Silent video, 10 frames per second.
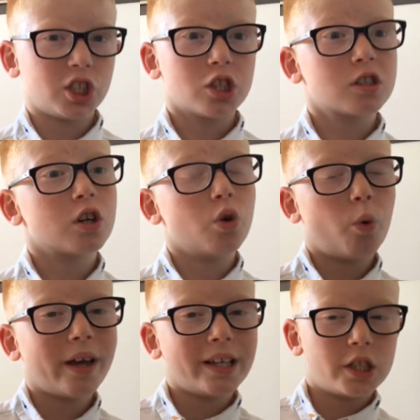is just
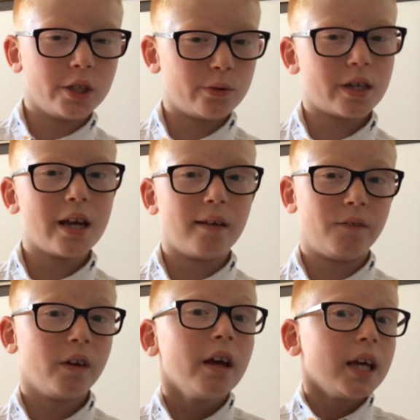annoying to use it.